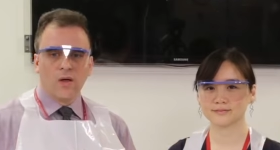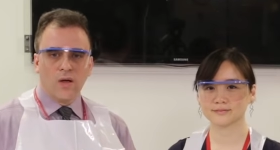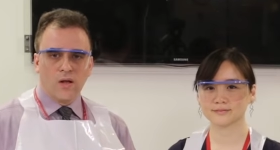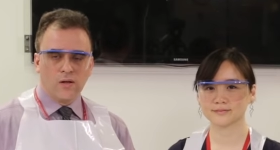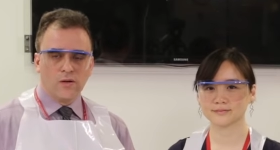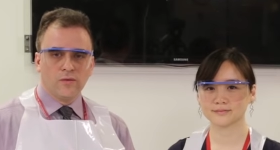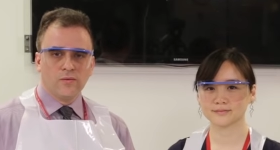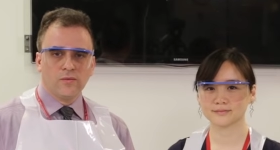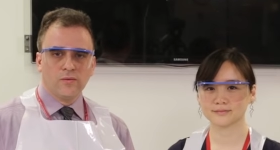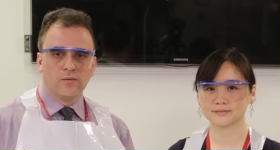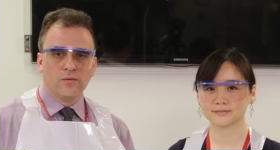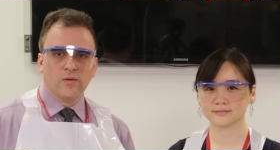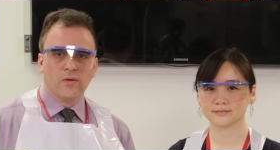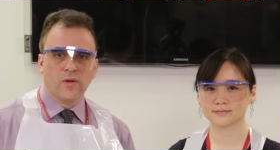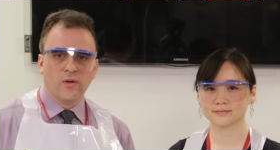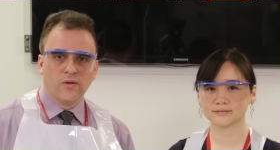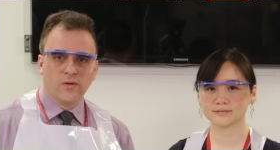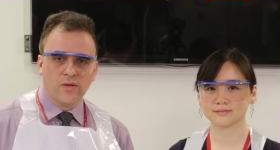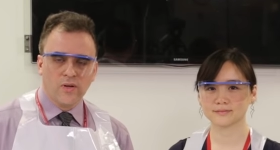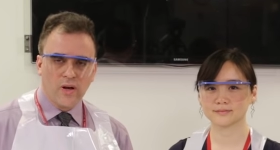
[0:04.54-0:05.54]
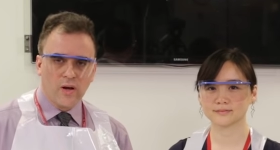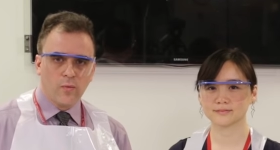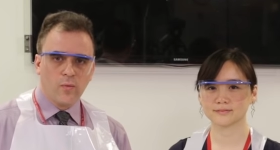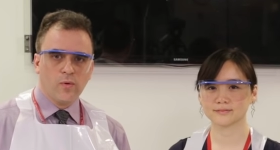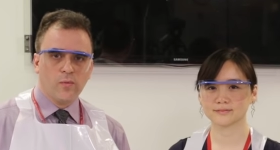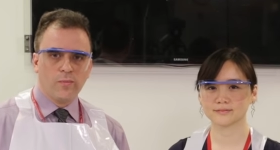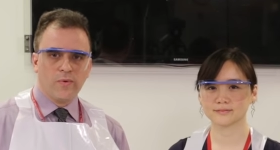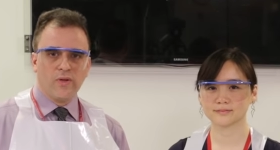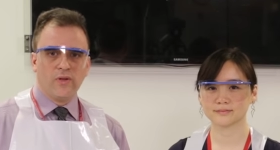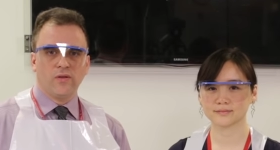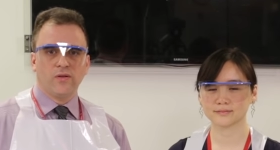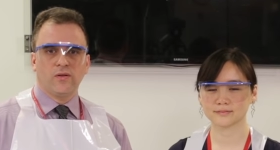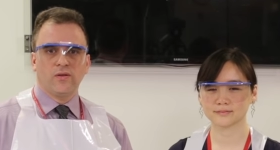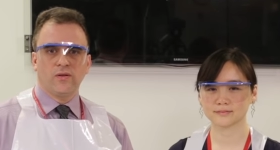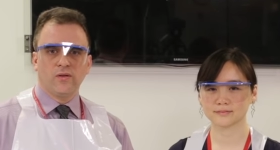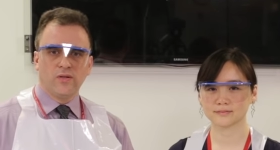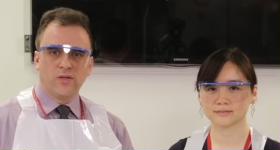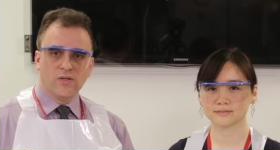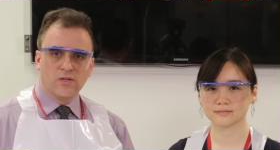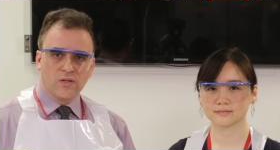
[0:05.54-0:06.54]
Speaker 1: Hello. Today we'll be
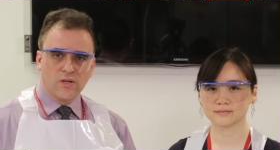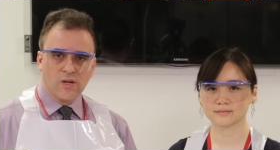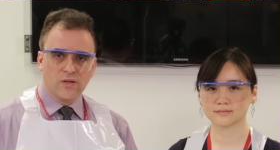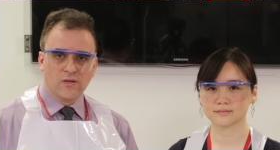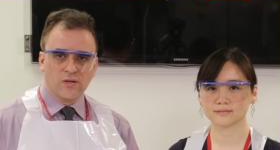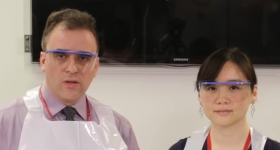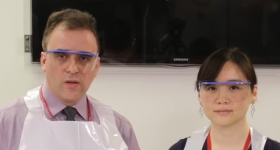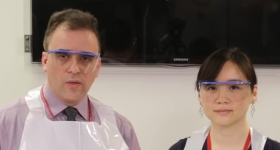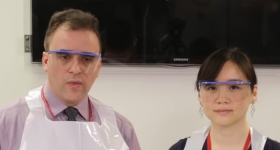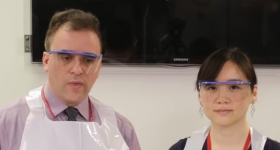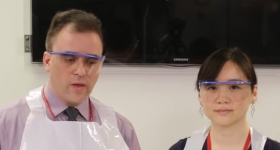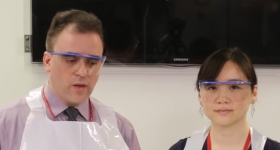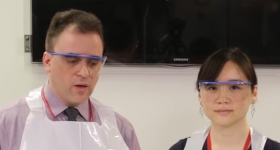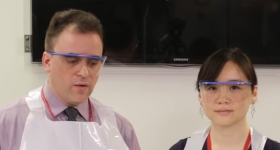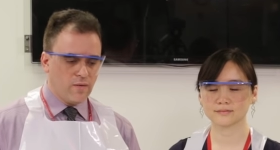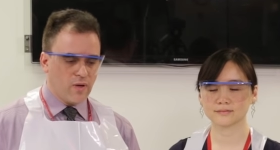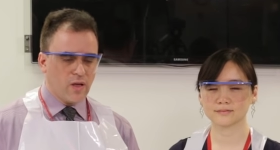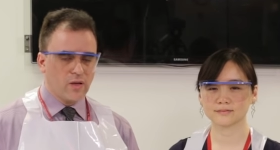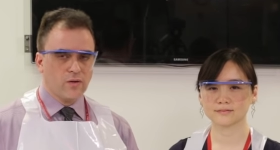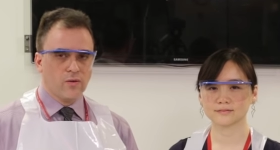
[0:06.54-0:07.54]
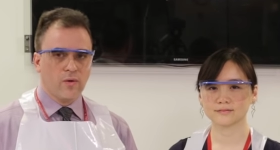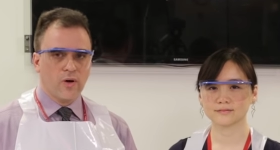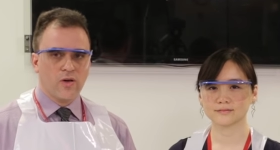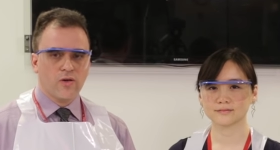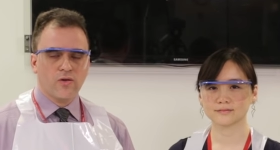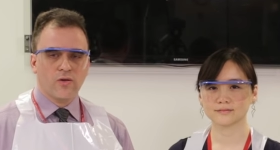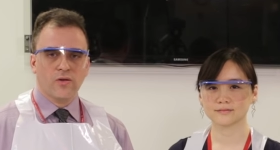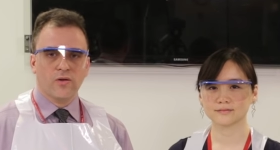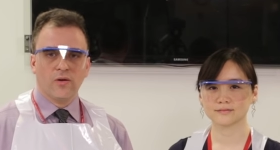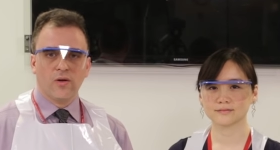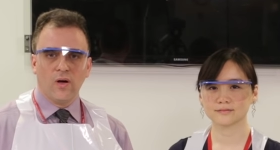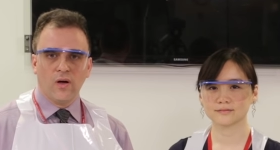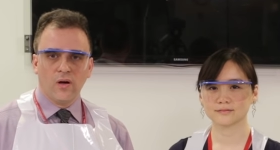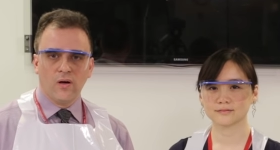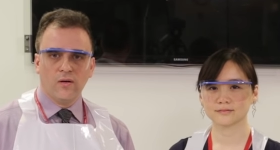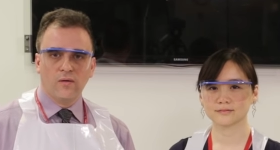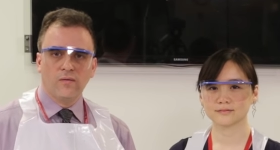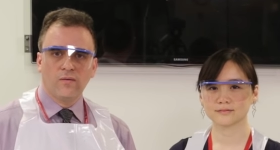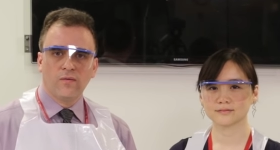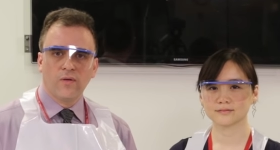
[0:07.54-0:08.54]
discussing the evaluation
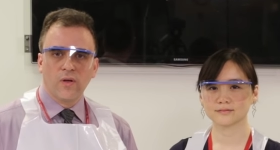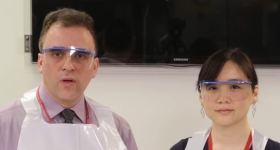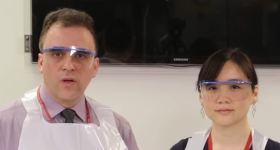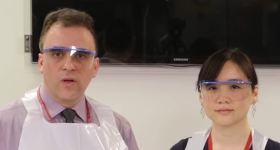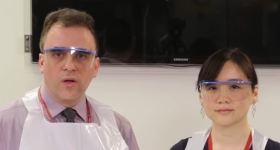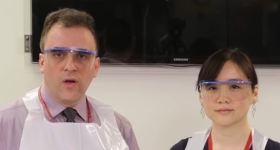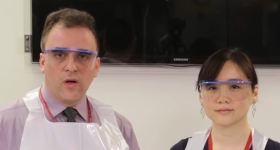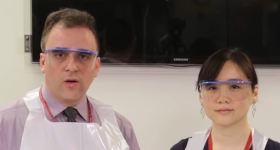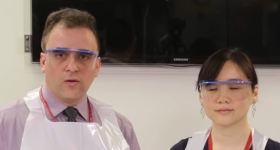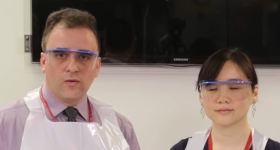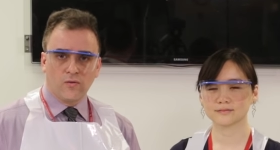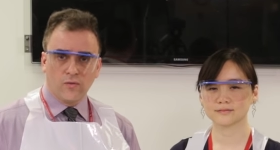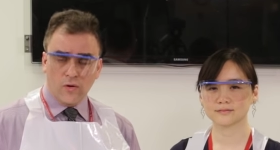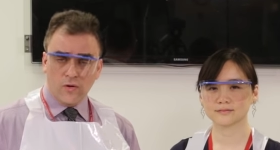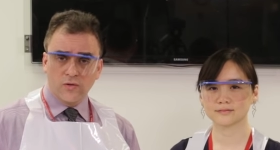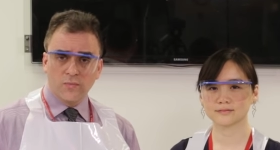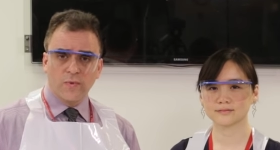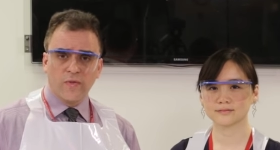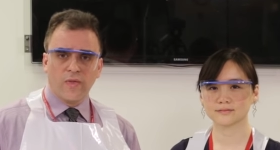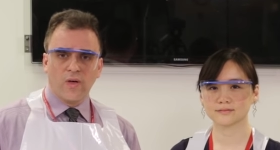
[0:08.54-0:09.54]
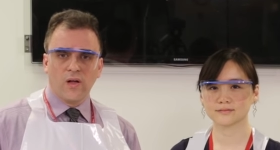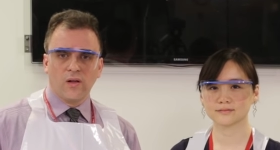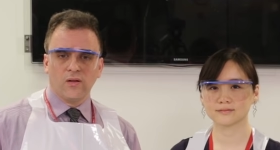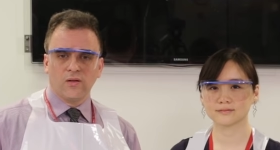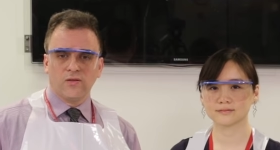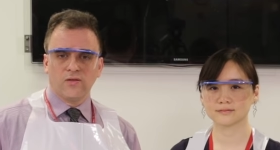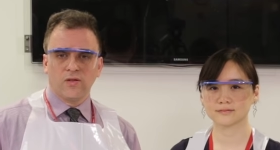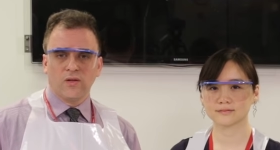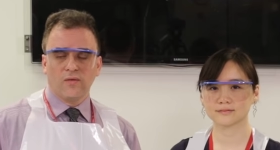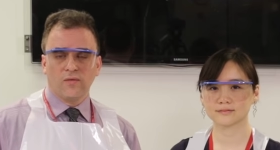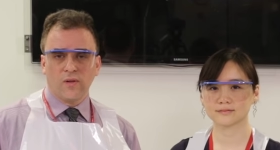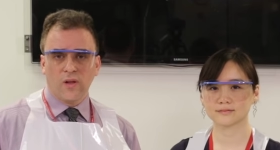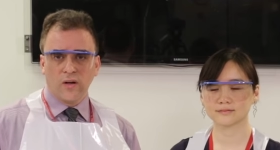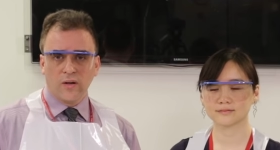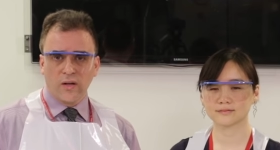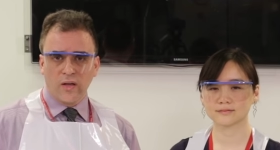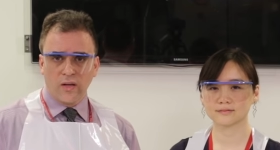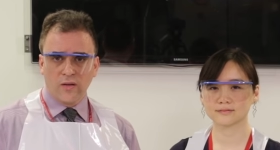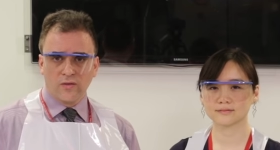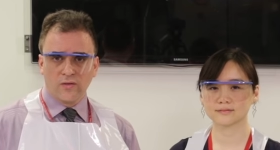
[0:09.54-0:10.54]
of uh, gross pathology of lung
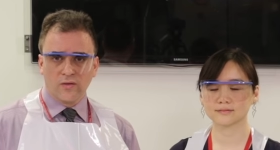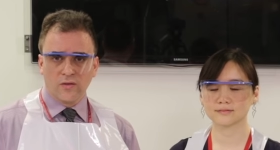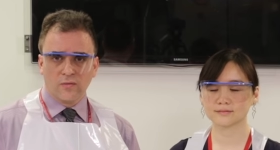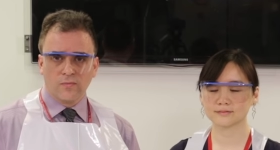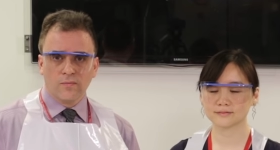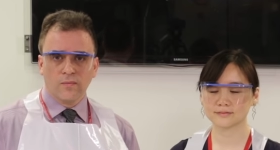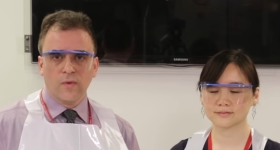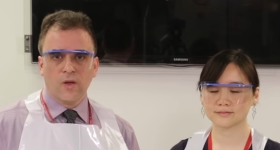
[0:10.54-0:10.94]
cancer.